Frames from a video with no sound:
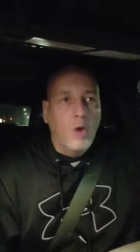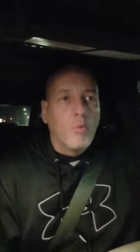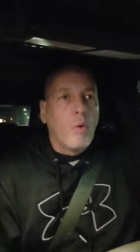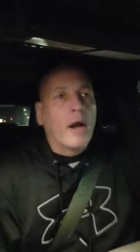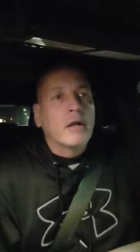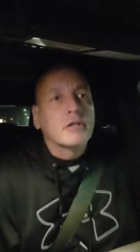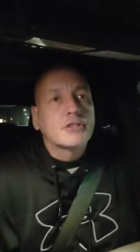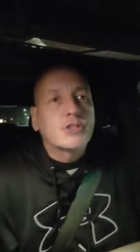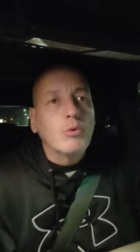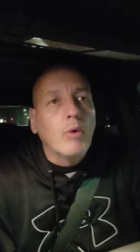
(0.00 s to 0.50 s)

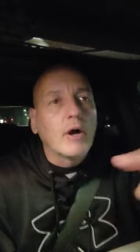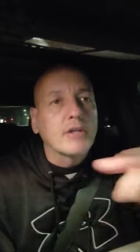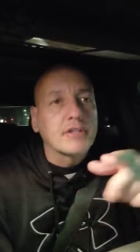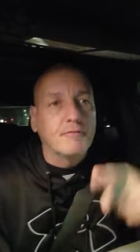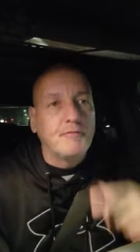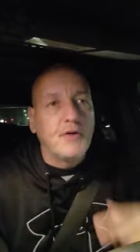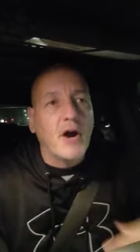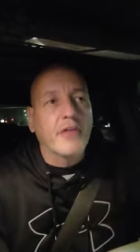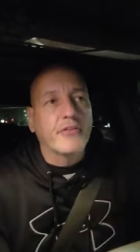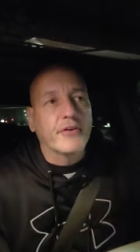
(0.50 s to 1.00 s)
Why don't you want
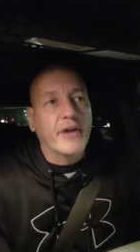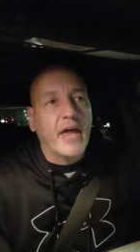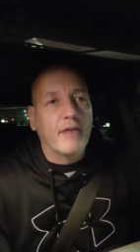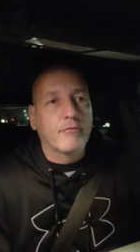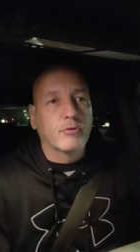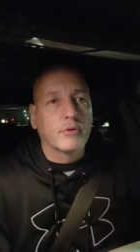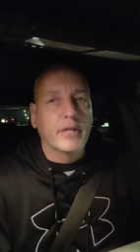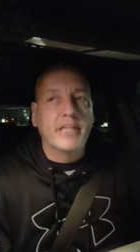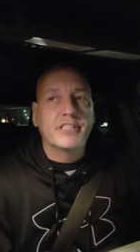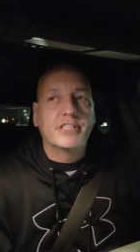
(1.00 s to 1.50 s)
the father to
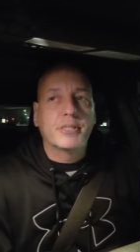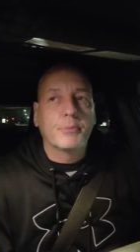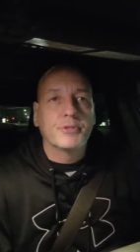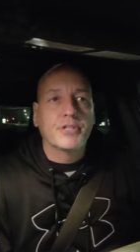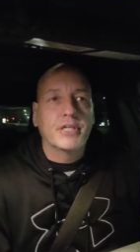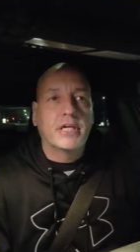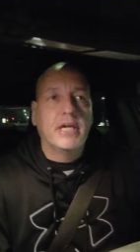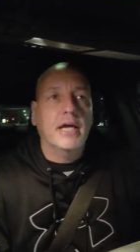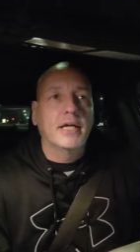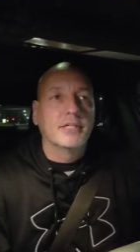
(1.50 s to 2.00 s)
have a relationship
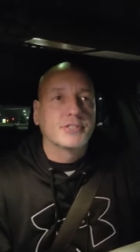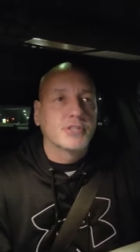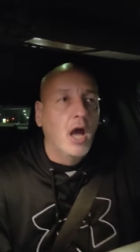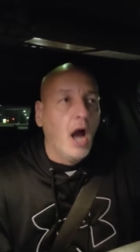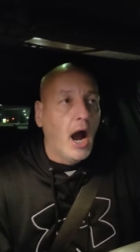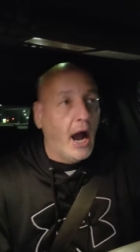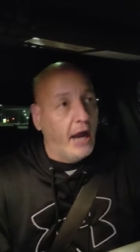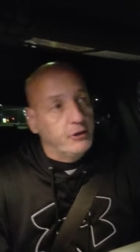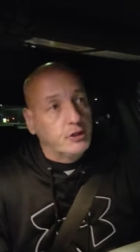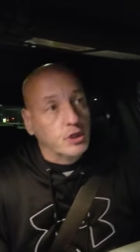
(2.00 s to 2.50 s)
with the kids?
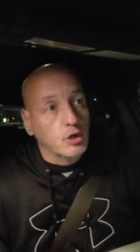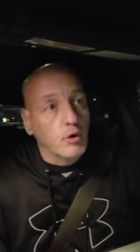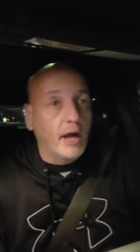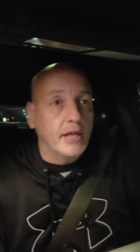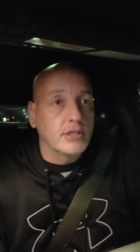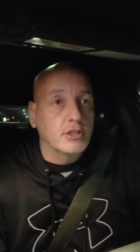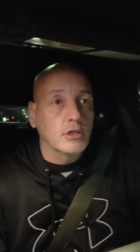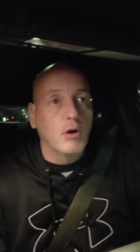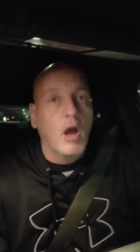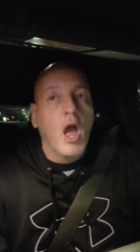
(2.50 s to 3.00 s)
I do,
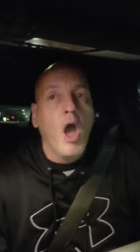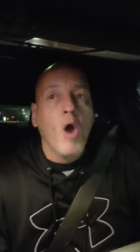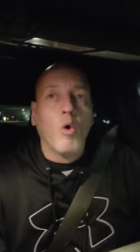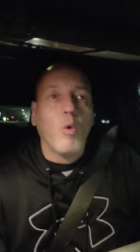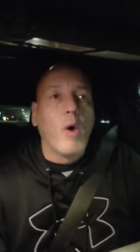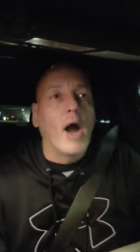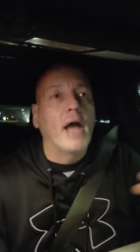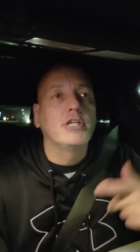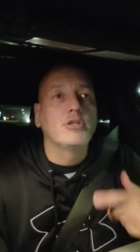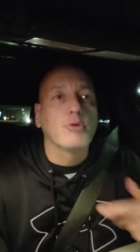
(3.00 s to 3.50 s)
I do.
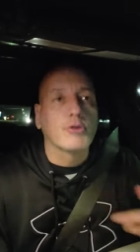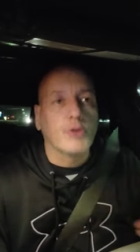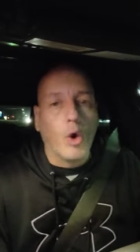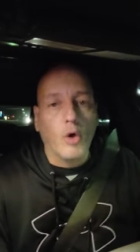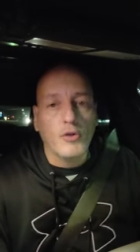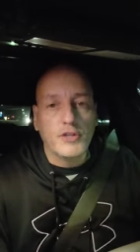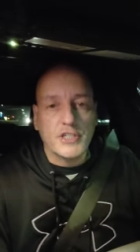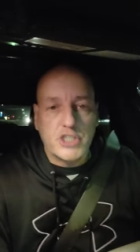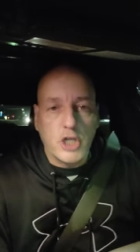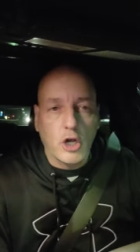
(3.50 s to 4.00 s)
Well, why'd you
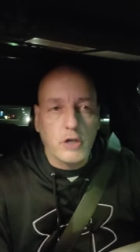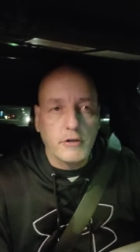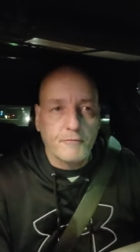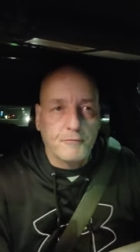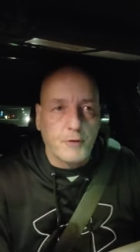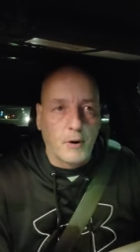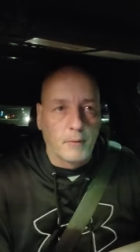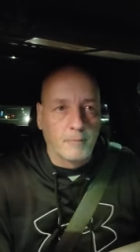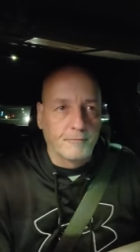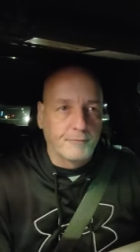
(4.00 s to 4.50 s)
withhold the
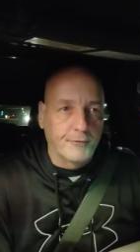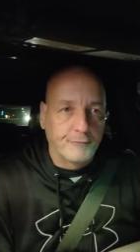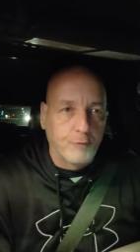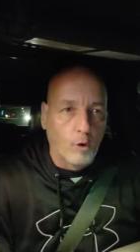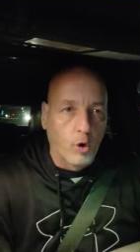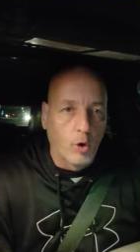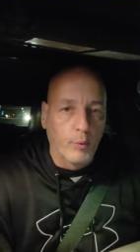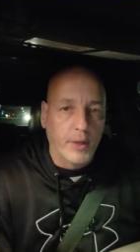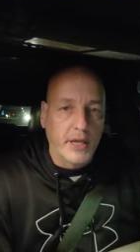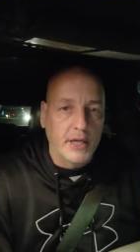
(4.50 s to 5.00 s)
children from him for
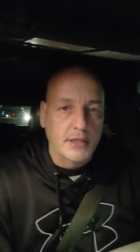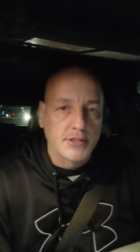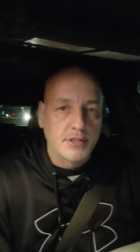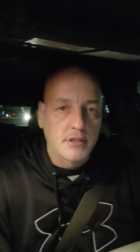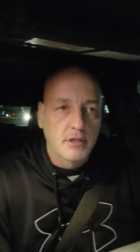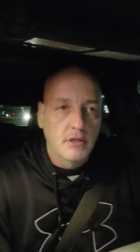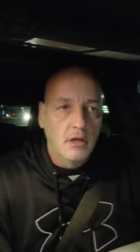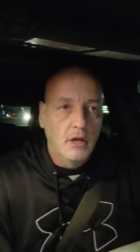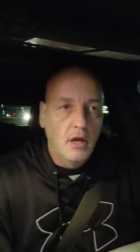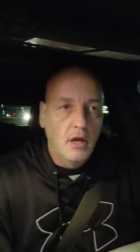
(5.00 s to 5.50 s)
four weeks?